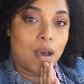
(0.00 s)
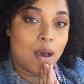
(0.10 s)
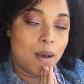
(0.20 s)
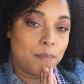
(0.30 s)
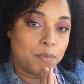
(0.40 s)

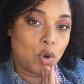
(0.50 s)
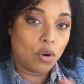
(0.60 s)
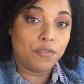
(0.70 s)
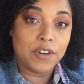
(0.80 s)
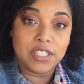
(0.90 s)
um
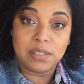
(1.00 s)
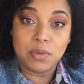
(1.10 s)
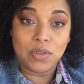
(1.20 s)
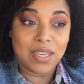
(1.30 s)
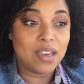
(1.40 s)
Curlfriend
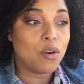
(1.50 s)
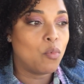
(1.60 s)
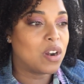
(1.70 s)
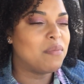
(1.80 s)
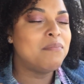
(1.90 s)
Smoothie,
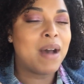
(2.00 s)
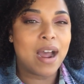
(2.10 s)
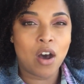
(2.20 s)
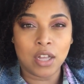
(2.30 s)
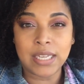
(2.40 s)
one of
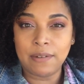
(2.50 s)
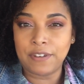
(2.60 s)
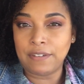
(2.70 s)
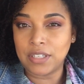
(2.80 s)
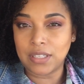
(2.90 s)
my
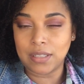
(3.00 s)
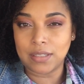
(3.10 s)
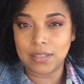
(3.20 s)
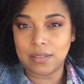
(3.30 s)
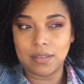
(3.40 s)
all-time favorites,
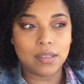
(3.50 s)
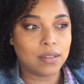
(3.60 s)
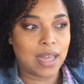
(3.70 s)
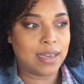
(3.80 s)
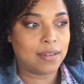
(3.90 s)

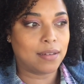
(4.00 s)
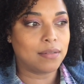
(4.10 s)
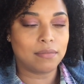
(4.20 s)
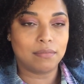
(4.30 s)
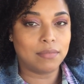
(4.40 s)
like
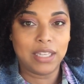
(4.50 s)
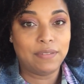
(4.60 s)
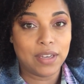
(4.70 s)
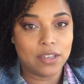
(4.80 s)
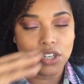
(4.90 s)

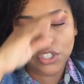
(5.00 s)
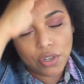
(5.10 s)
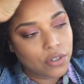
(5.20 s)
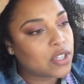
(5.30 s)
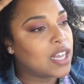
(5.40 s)
leave-in
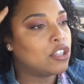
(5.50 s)
conditioners.